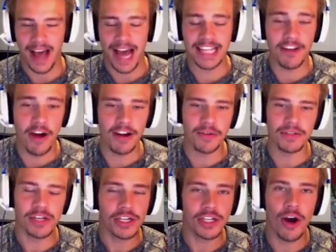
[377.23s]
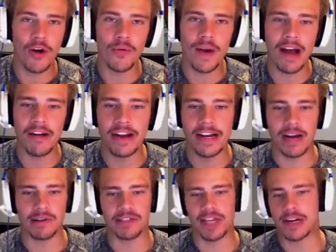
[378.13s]
I thought it was a go route, and
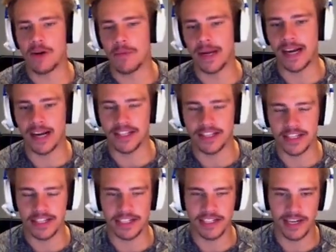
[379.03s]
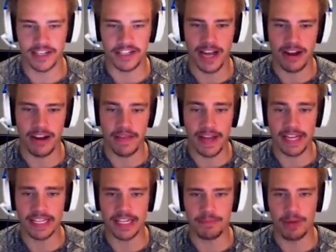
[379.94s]
I was like, oh my gosh, this is a touchdown. And
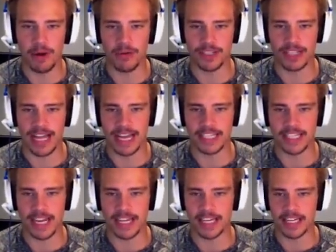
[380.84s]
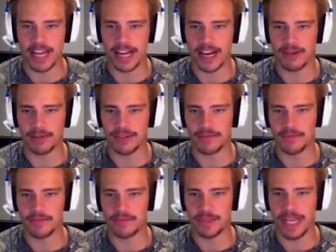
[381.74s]
then he did a post last second, and I was
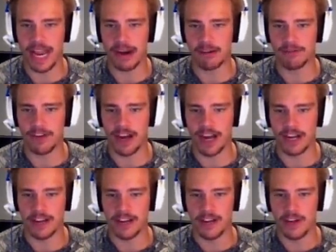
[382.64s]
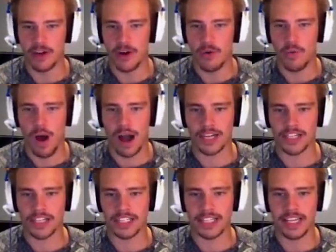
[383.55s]
terrified.
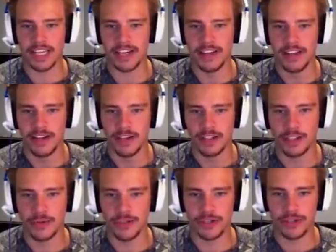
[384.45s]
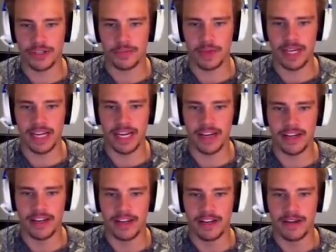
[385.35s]
Washington, use your speed.